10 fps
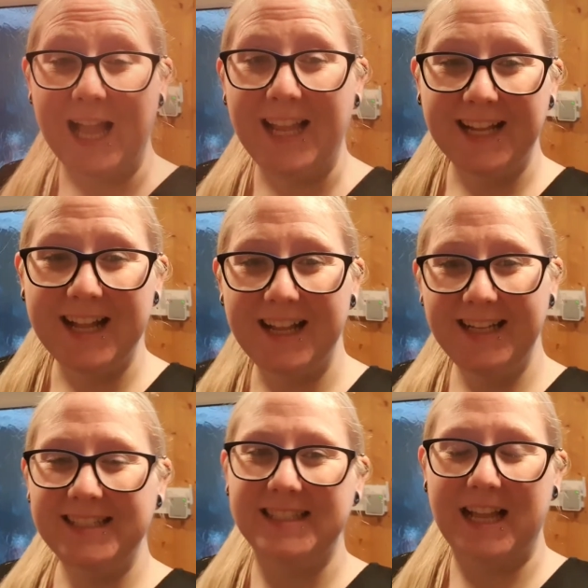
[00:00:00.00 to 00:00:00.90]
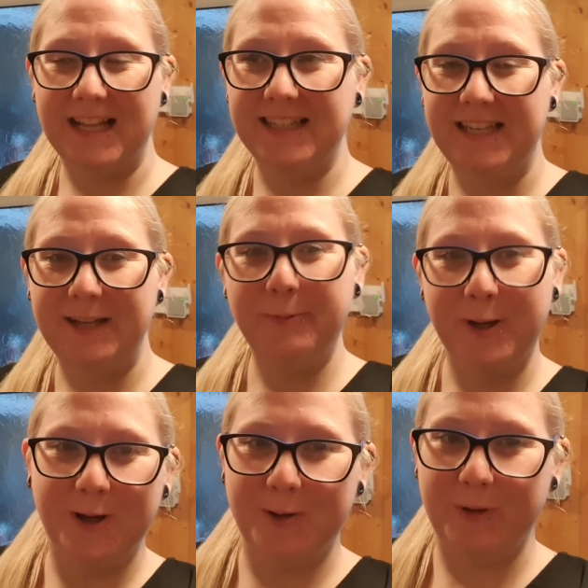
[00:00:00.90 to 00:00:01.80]
Hi guys, and here we
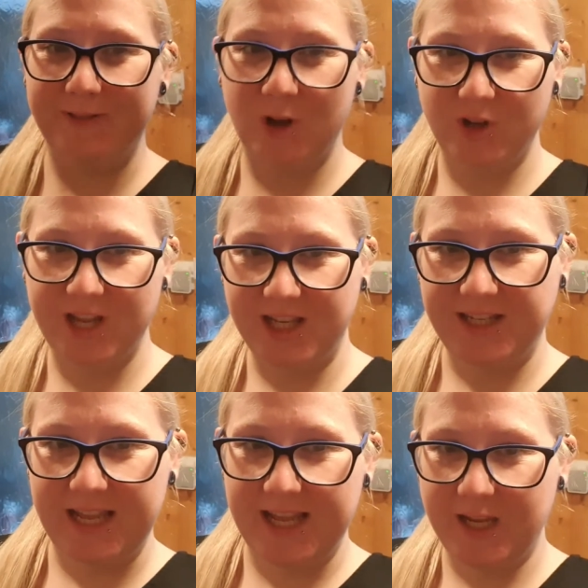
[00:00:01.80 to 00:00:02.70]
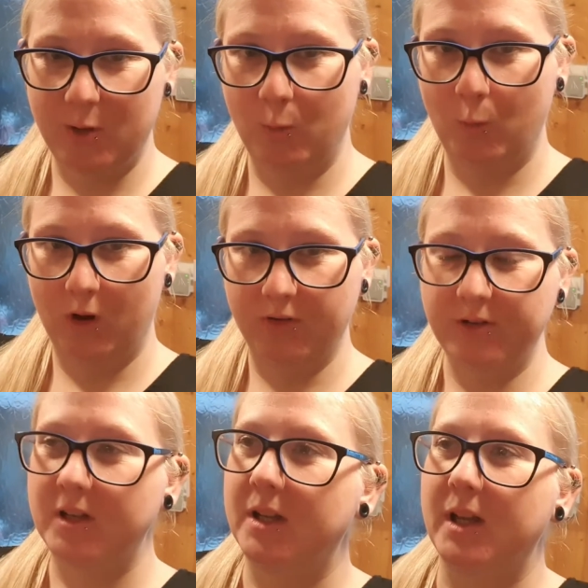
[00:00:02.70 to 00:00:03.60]
are, we're on day
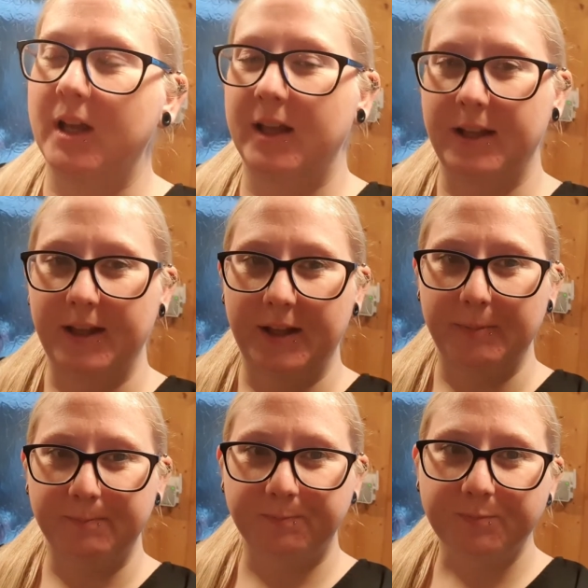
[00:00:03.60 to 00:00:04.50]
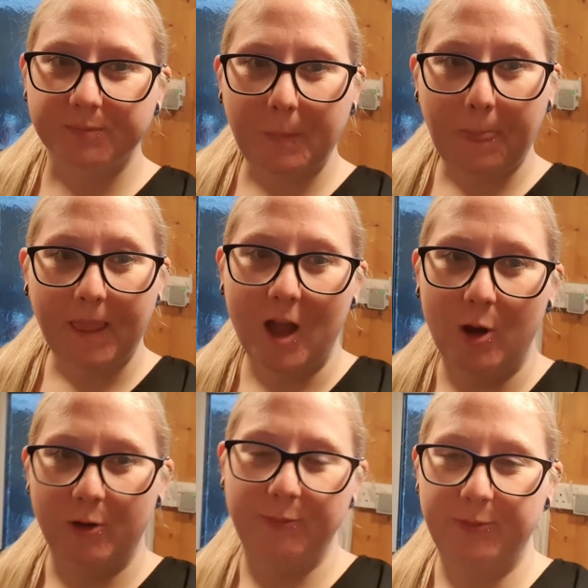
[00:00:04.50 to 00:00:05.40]
one um,
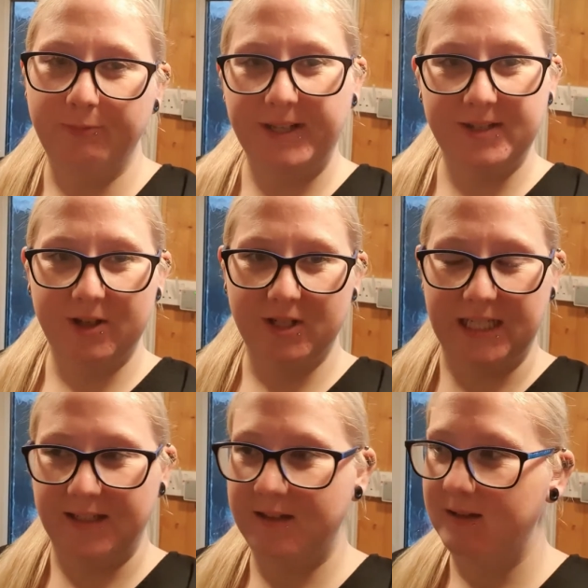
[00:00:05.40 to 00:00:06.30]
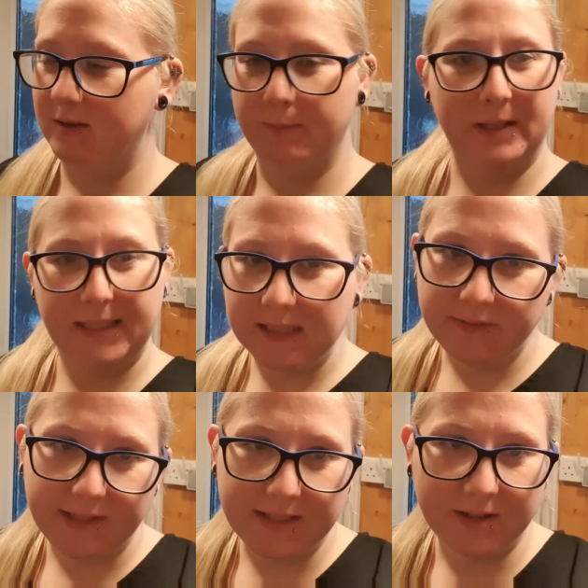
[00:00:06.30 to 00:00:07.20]
of restarting,
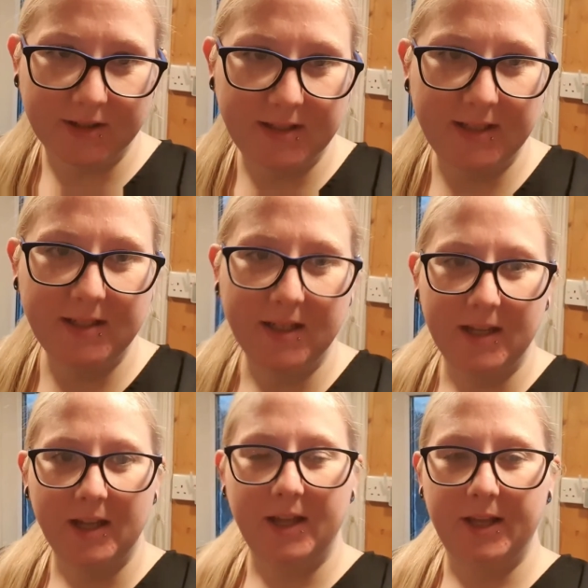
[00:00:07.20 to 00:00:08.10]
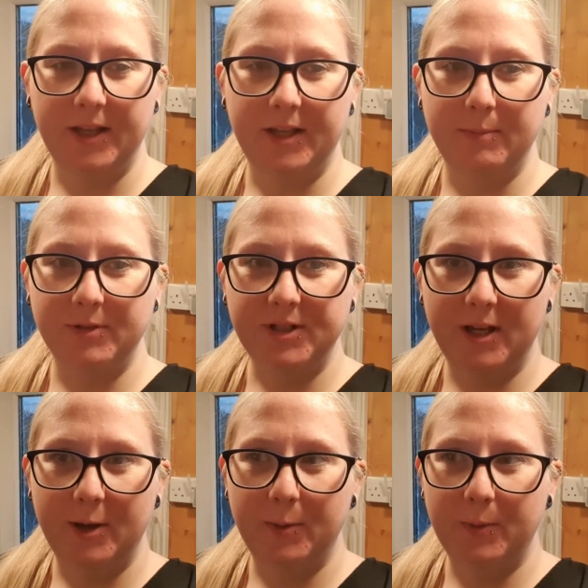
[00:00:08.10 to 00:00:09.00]
completely restarted. Um,
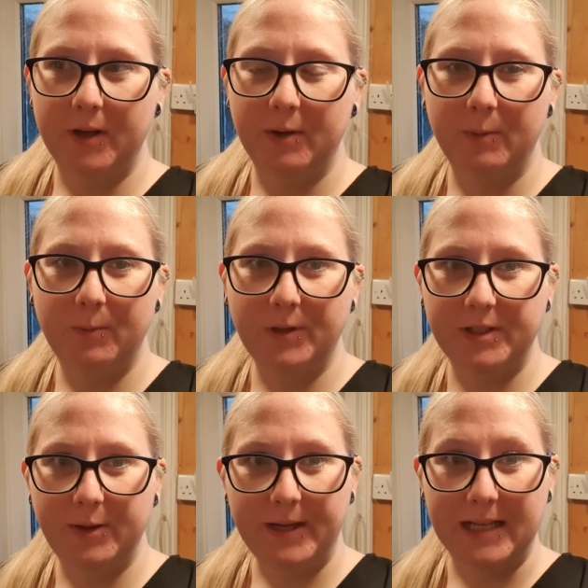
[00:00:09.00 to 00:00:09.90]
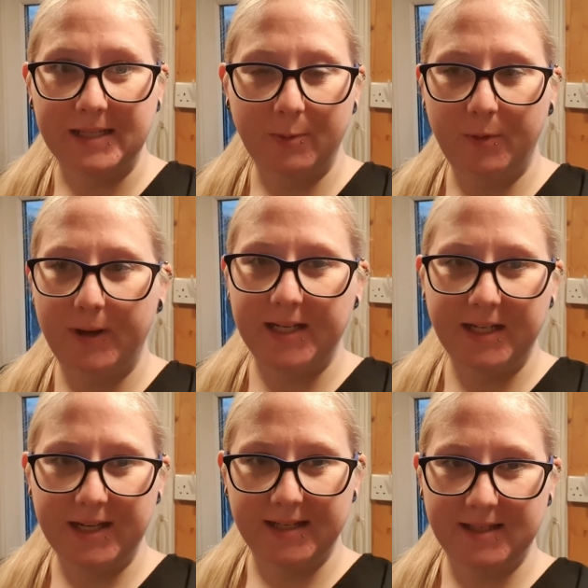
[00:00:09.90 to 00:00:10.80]
so, so yes, yeah, so we weighed
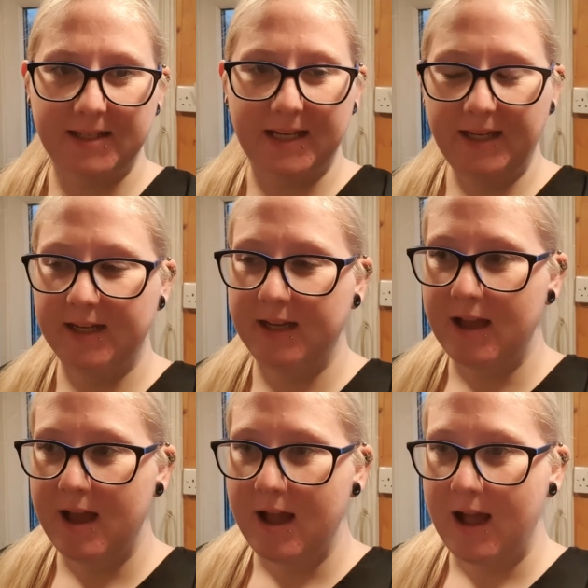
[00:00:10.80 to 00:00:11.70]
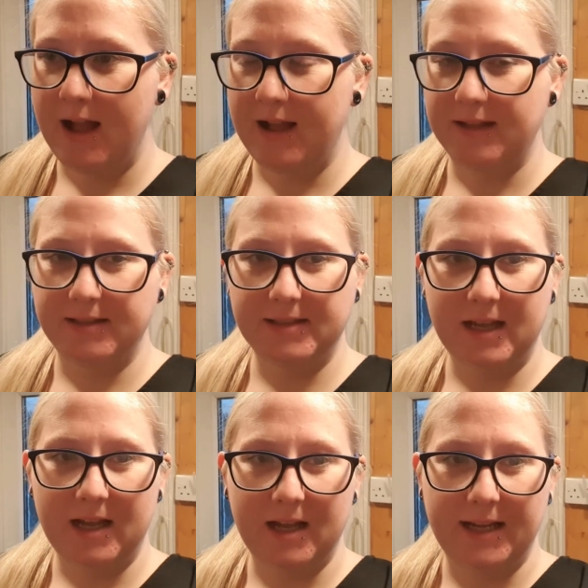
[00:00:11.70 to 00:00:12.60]
in yesterday, and
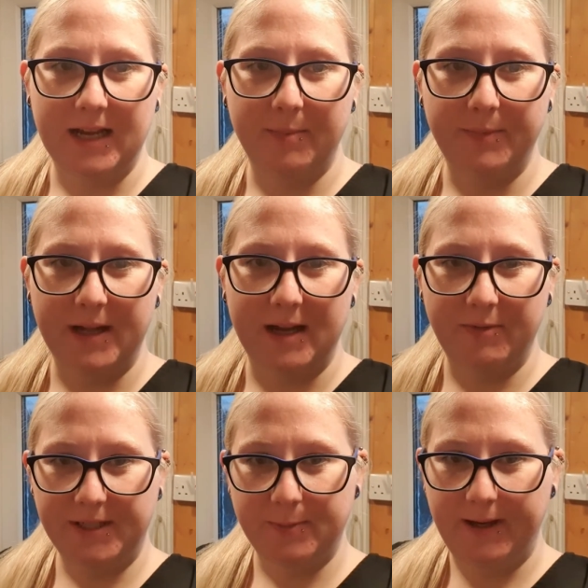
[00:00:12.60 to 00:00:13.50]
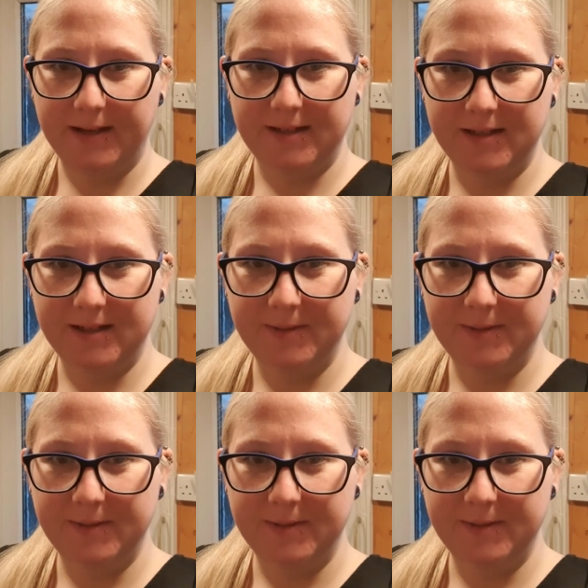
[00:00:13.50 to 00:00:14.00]
I am now this weight.